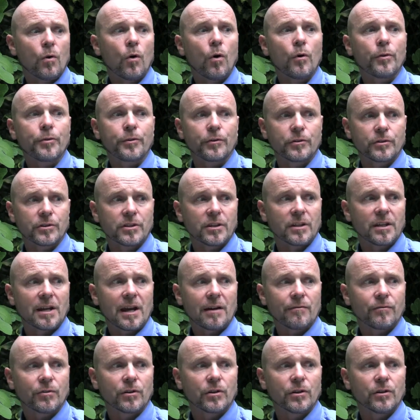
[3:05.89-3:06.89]
authors of the
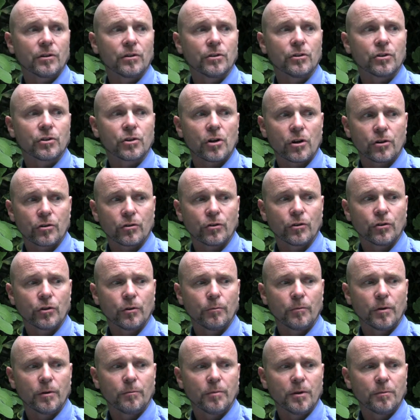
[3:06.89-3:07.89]
African Charter on
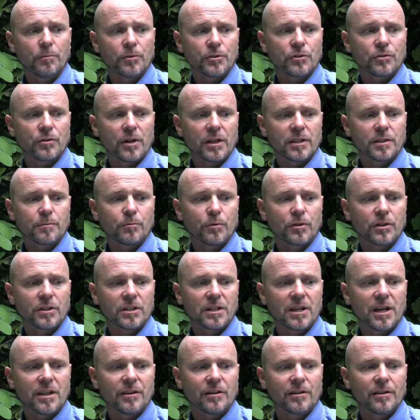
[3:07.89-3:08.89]
Human and People's Rights put it
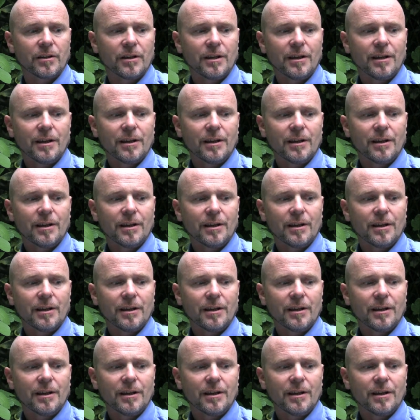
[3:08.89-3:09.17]
together,